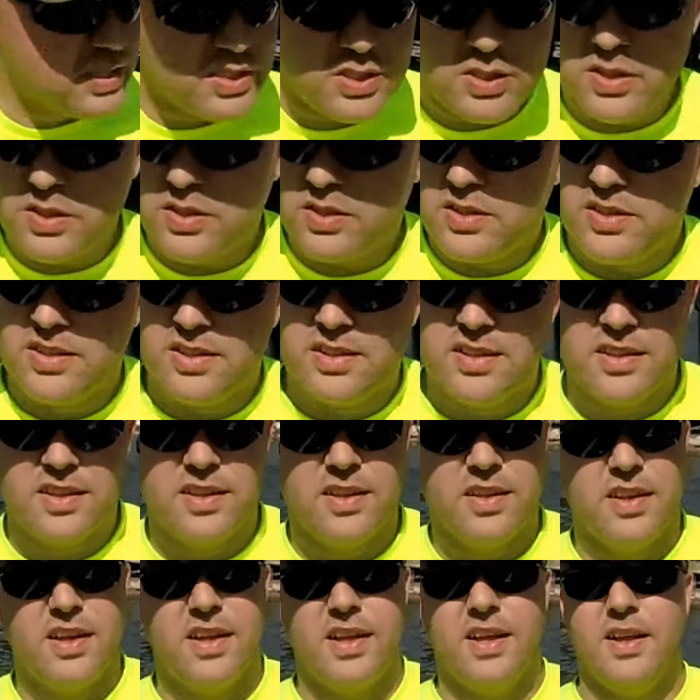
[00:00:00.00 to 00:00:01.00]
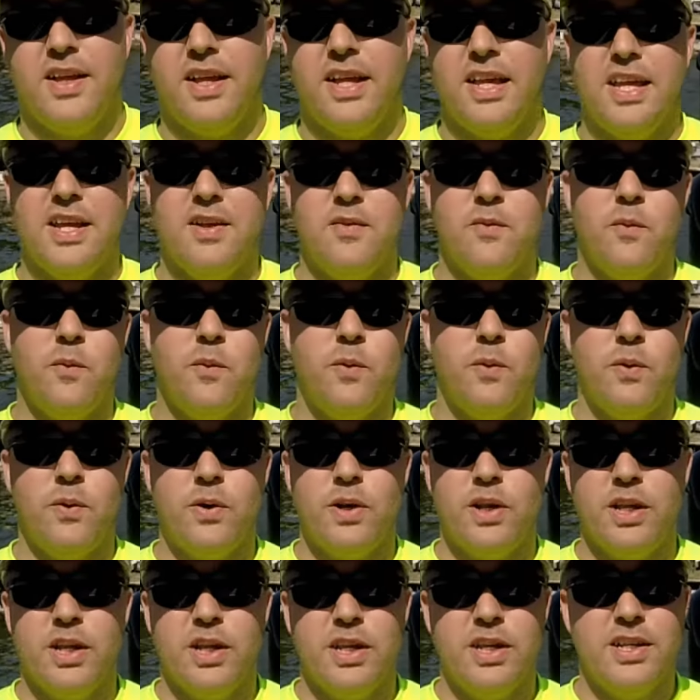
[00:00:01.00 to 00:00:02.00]
this get
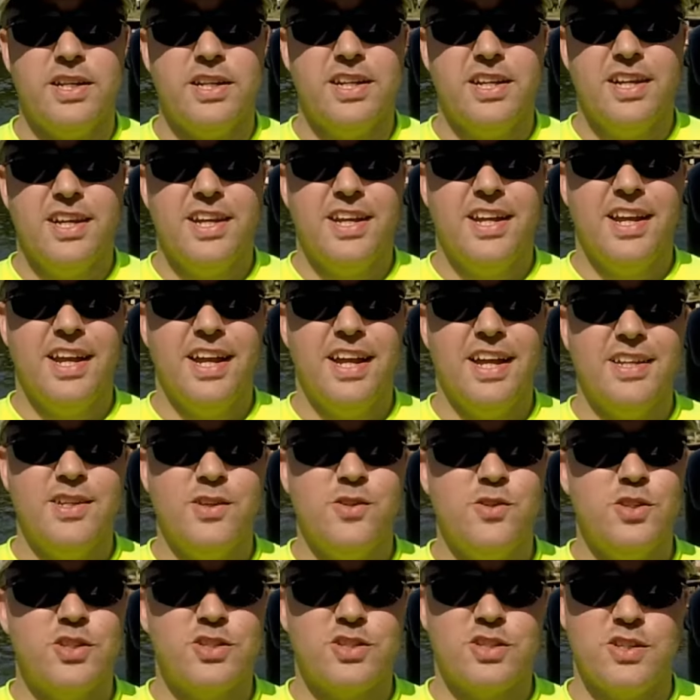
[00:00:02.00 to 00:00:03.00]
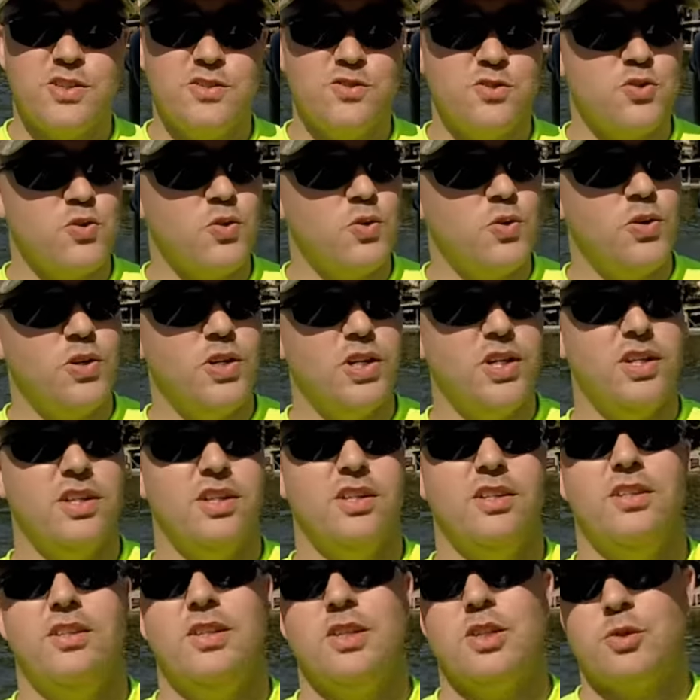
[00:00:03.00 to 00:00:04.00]
worn in, and you just enjoy
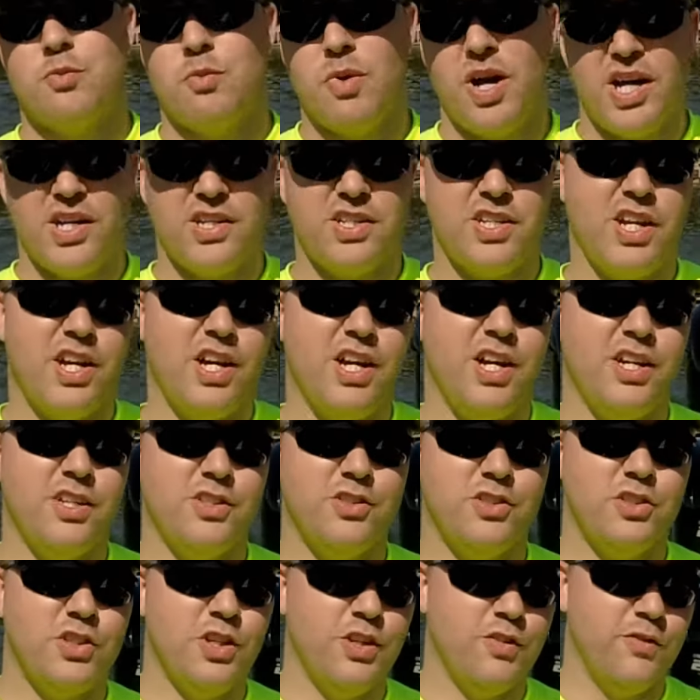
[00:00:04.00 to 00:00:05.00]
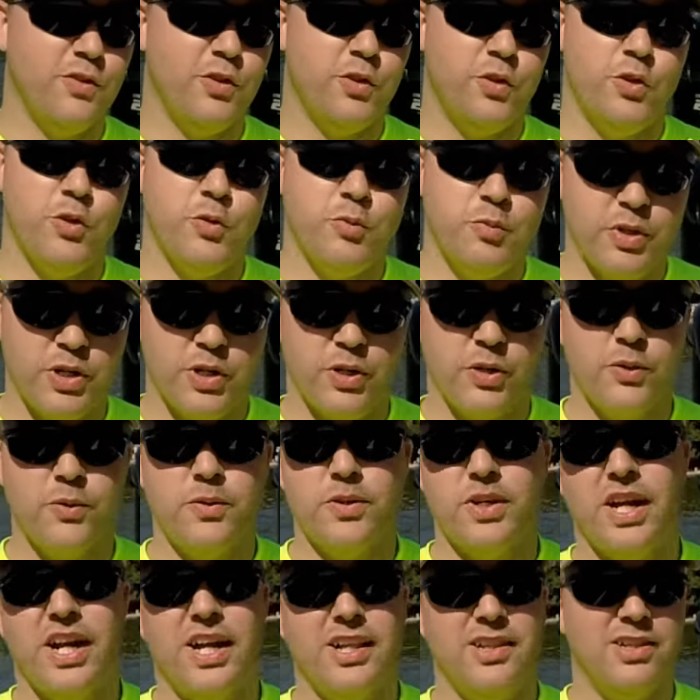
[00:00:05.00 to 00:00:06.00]
this montage of the new boat.
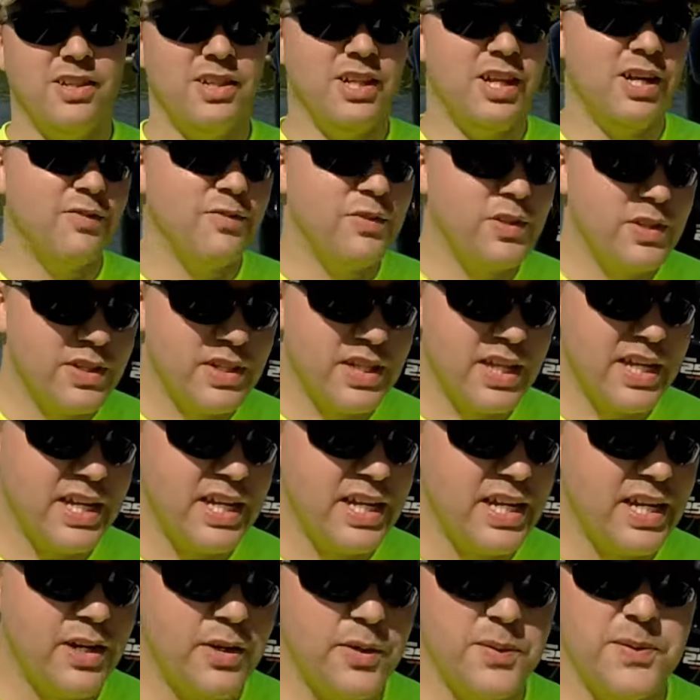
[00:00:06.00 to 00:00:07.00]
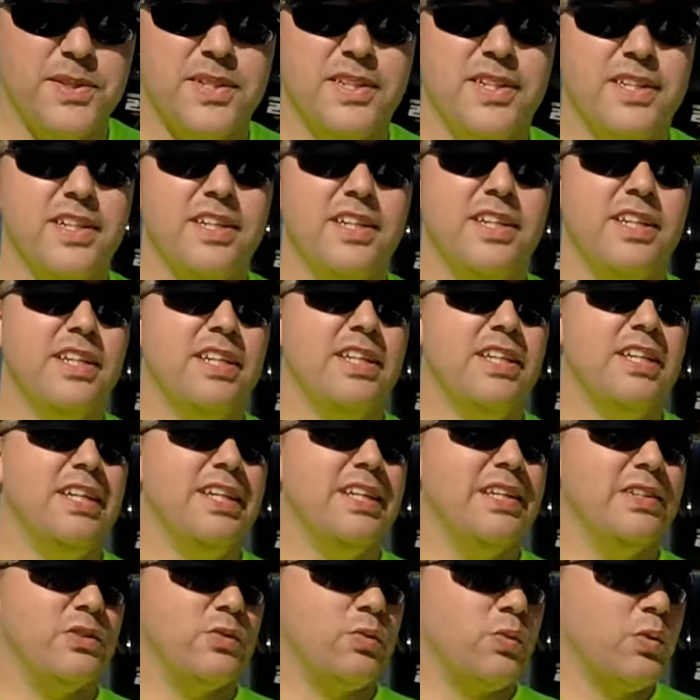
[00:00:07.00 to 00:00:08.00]
I love the layout.
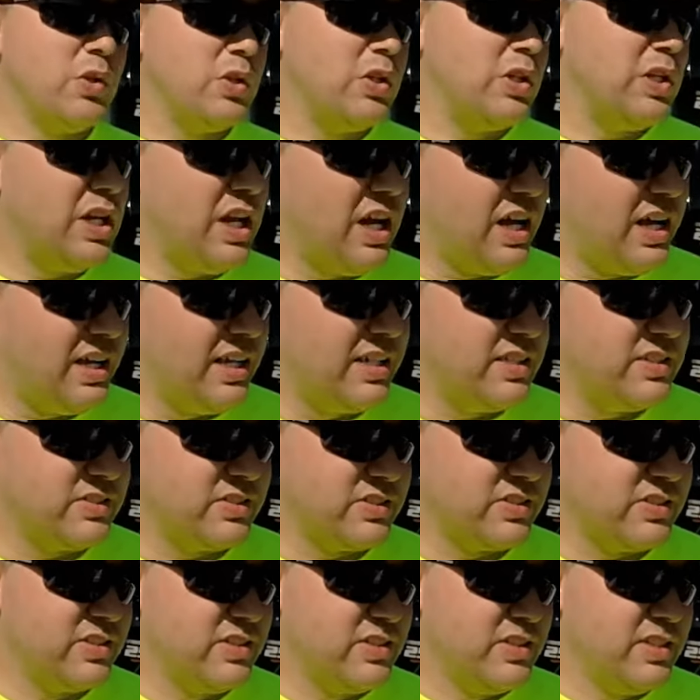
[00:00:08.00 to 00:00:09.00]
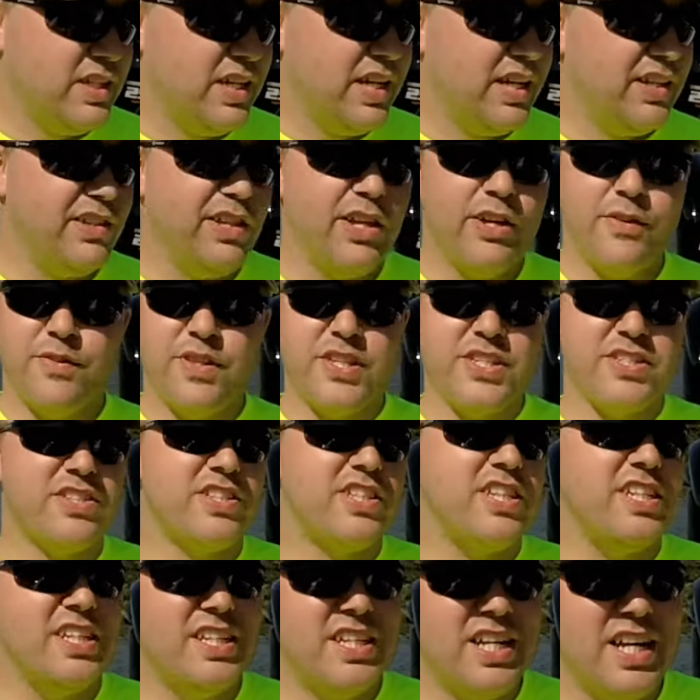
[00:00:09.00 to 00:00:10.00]
It is really nice. I love the
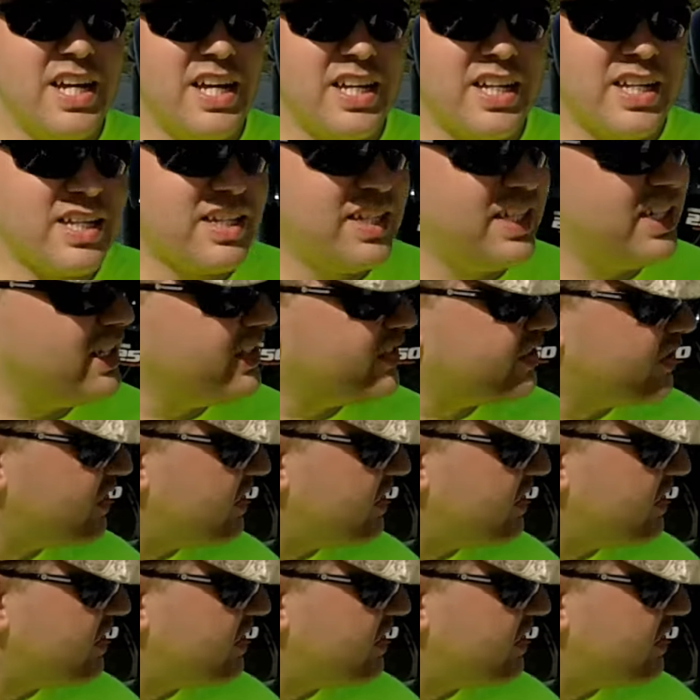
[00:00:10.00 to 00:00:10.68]
SeaDeck, and it's